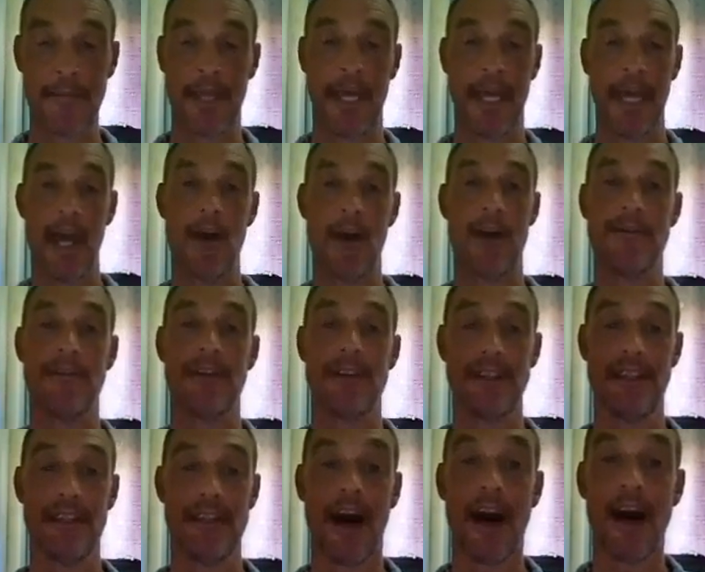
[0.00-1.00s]
However,
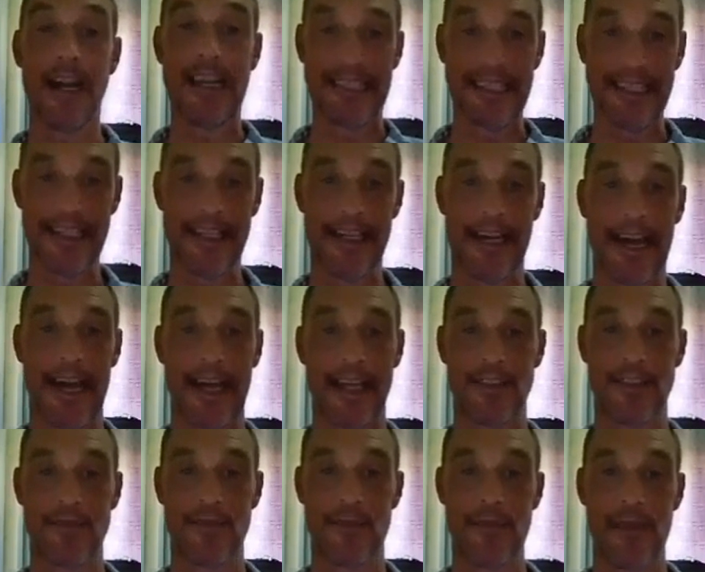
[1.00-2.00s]
the idea has
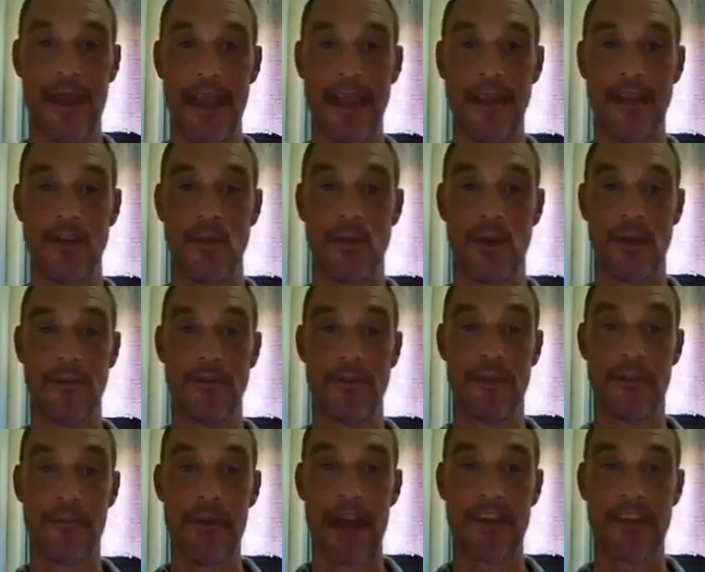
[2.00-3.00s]
remained one of the
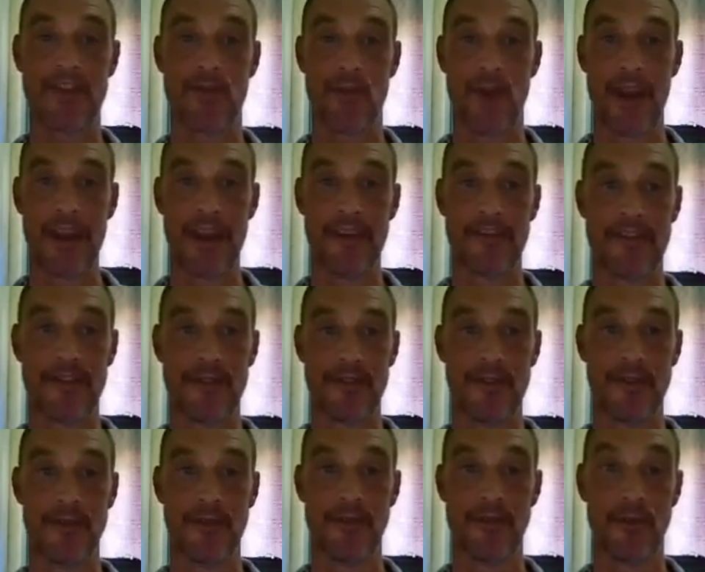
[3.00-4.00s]
best ways
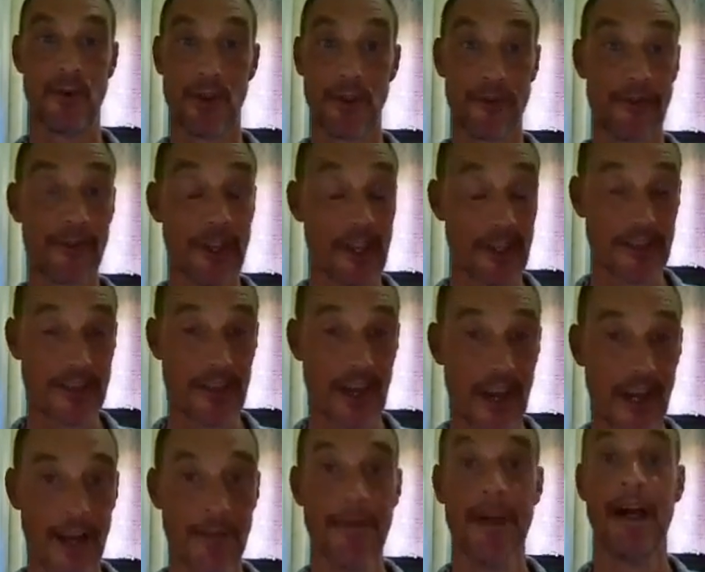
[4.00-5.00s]
to, for the first
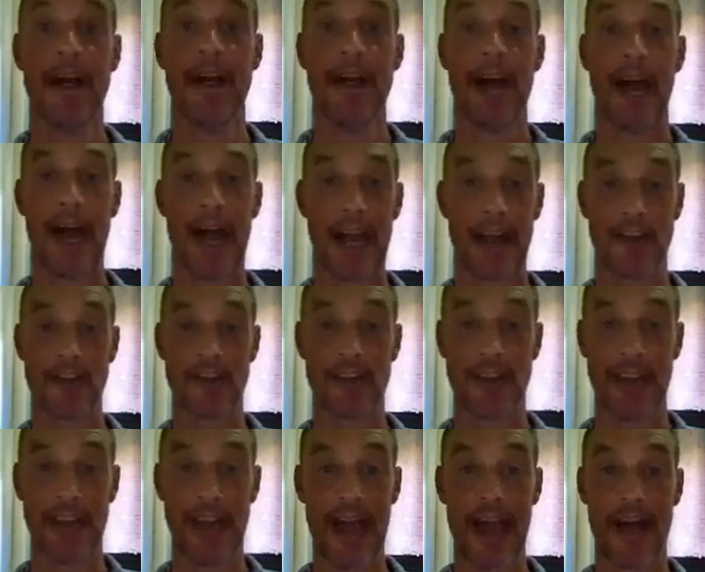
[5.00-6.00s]
time, actually
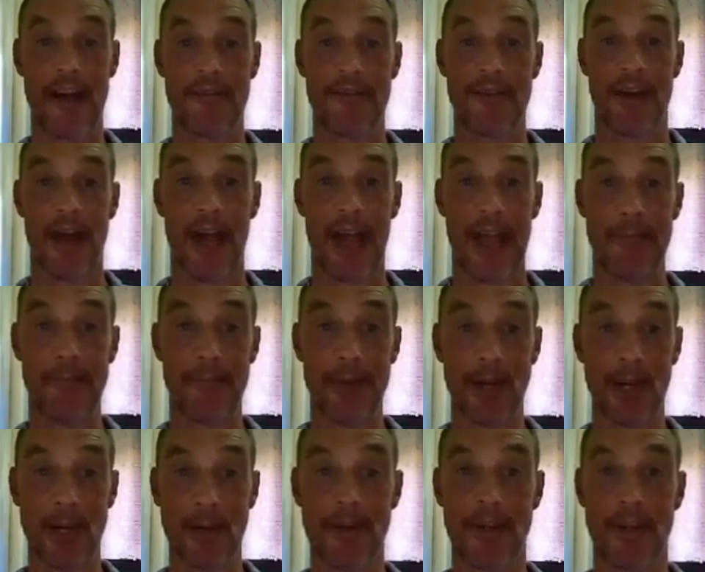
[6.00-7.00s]
have a
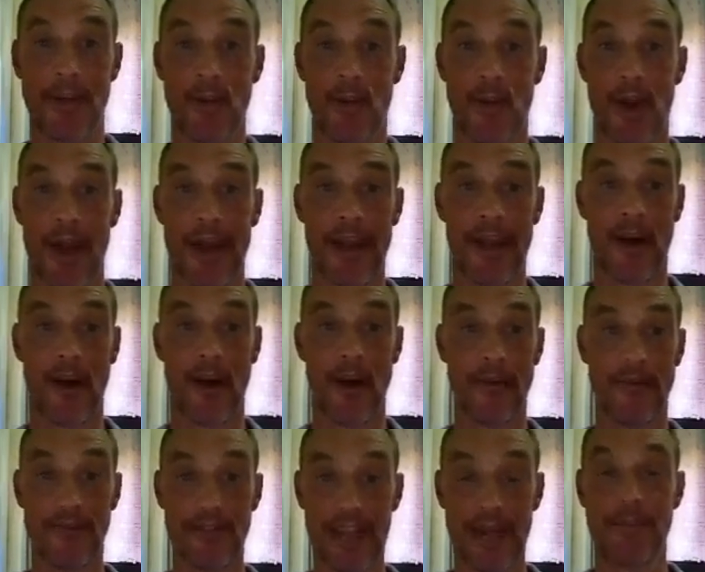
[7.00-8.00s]
permanent way of
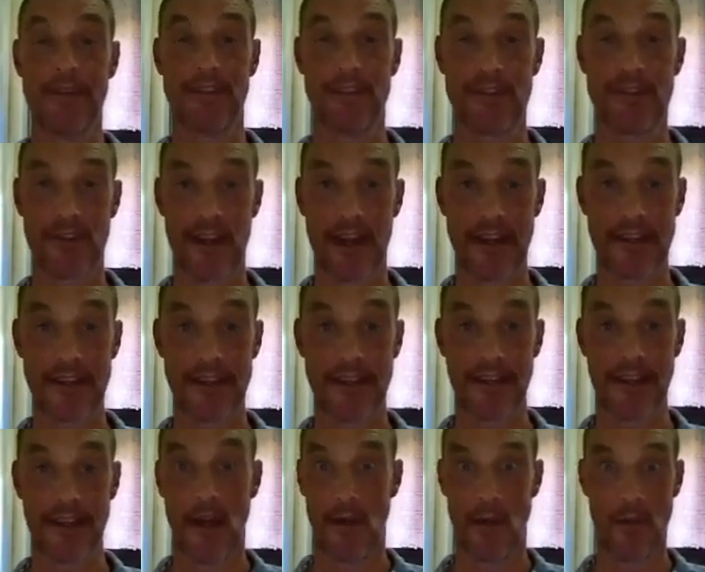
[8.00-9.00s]
demonstrating
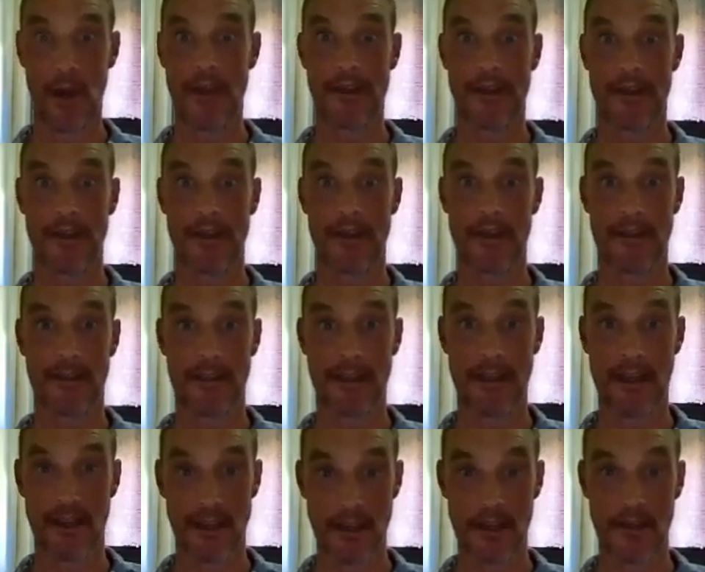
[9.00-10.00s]
whether the
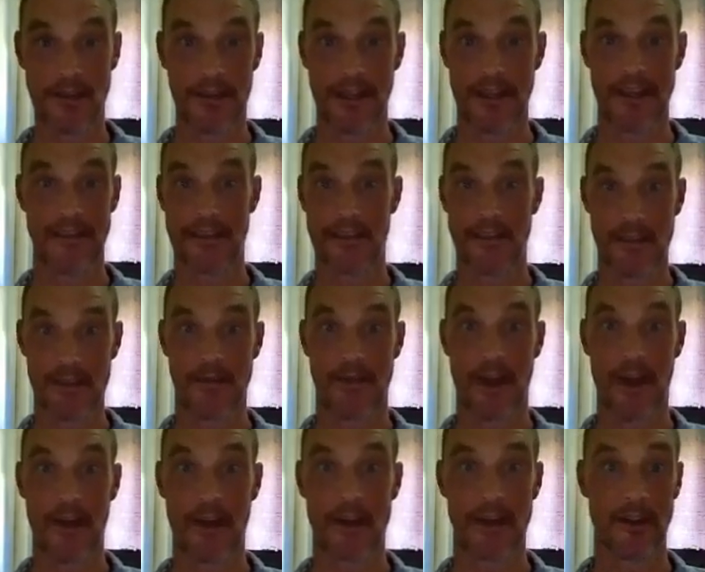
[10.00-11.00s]
Earth is
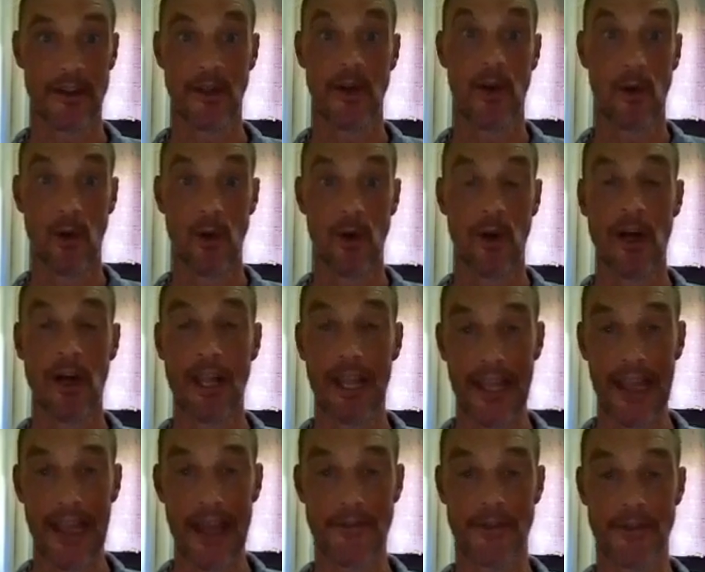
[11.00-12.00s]
spherical or
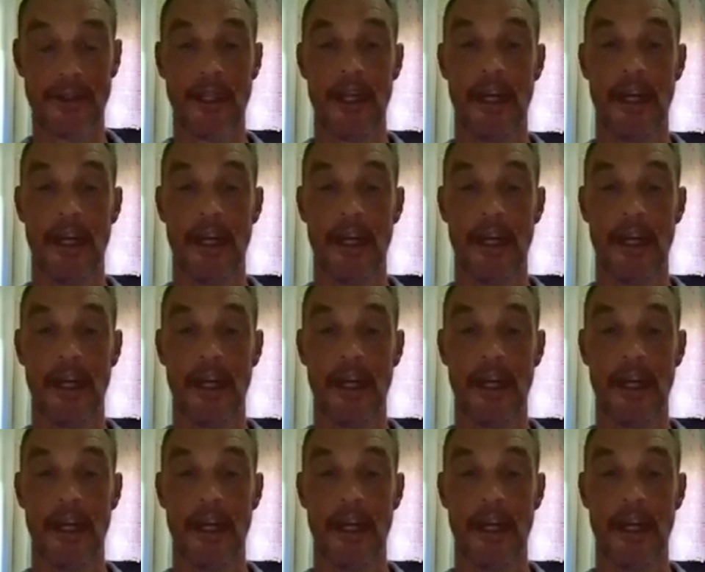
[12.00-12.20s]
level.